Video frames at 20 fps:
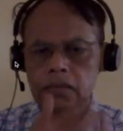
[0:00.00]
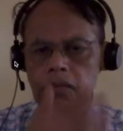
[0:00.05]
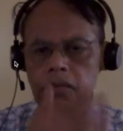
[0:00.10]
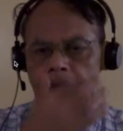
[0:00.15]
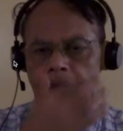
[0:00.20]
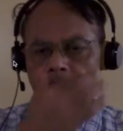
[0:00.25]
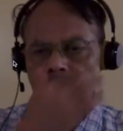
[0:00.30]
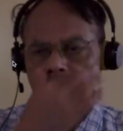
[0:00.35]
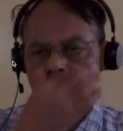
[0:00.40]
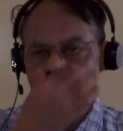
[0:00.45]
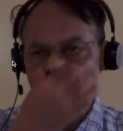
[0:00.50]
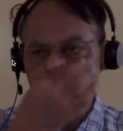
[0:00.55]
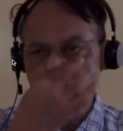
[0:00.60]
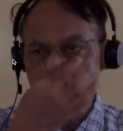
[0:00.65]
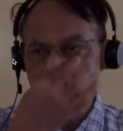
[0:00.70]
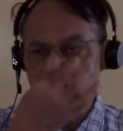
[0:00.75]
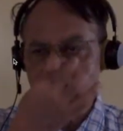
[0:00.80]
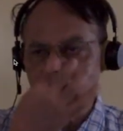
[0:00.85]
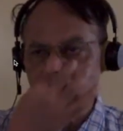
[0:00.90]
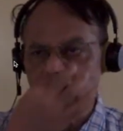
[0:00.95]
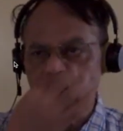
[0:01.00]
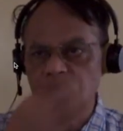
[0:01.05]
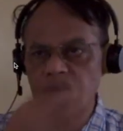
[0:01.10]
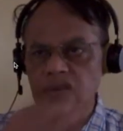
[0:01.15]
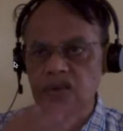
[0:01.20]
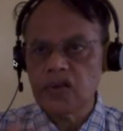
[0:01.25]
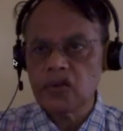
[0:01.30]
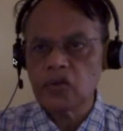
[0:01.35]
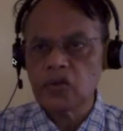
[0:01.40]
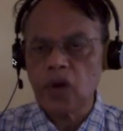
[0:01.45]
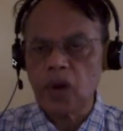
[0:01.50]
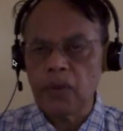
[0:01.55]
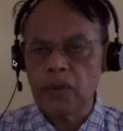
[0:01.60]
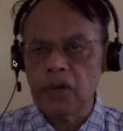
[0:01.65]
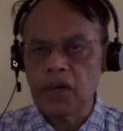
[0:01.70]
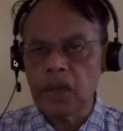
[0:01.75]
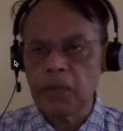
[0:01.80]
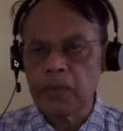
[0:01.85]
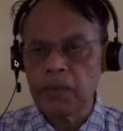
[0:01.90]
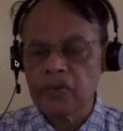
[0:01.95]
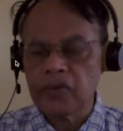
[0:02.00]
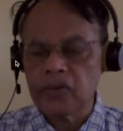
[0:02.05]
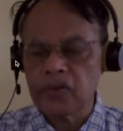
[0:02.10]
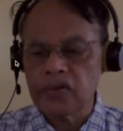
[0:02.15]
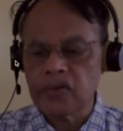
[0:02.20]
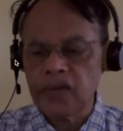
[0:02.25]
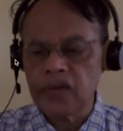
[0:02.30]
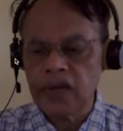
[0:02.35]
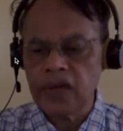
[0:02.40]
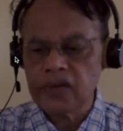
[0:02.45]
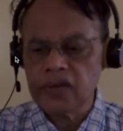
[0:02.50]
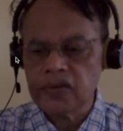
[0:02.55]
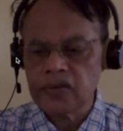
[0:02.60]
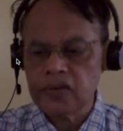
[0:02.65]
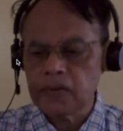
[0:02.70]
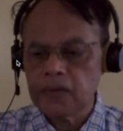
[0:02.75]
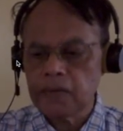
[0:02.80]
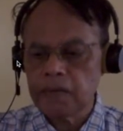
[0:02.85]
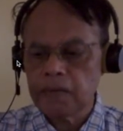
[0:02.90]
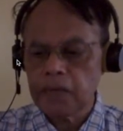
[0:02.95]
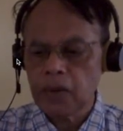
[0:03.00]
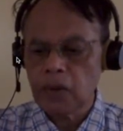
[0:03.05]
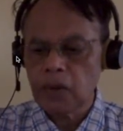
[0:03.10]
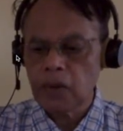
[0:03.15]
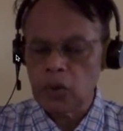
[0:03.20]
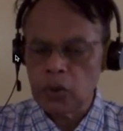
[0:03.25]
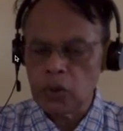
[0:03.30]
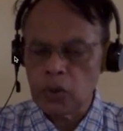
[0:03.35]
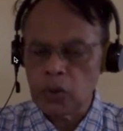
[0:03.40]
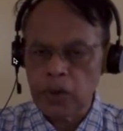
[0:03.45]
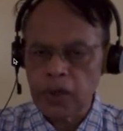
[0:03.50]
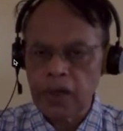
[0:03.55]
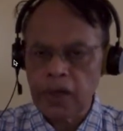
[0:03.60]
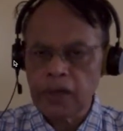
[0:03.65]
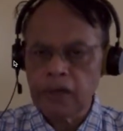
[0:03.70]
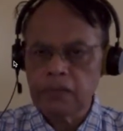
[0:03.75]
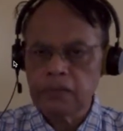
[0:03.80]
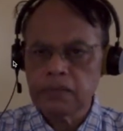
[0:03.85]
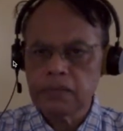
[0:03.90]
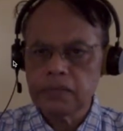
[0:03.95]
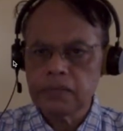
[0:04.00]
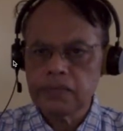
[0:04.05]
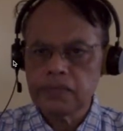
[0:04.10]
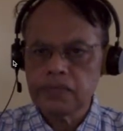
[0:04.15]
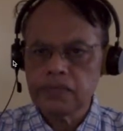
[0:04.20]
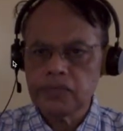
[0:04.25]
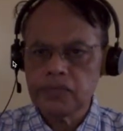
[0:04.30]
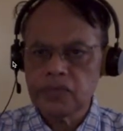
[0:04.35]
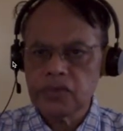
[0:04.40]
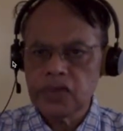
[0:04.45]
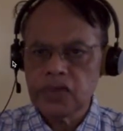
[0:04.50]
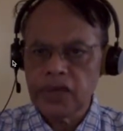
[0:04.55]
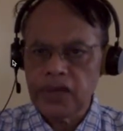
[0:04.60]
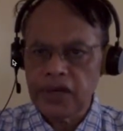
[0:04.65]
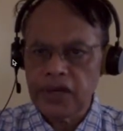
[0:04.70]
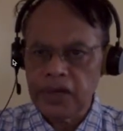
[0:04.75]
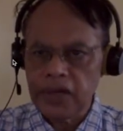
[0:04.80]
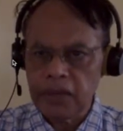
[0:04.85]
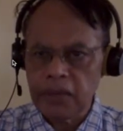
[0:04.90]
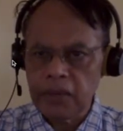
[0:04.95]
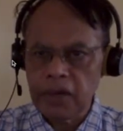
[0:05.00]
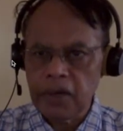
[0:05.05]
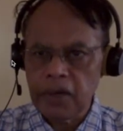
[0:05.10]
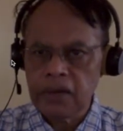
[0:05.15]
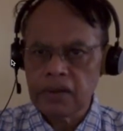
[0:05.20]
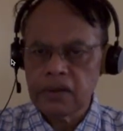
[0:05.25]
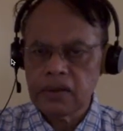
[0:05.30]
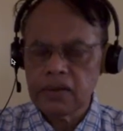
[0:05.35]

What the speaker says: Acute kidney disease commonly presents as oliguria, edema,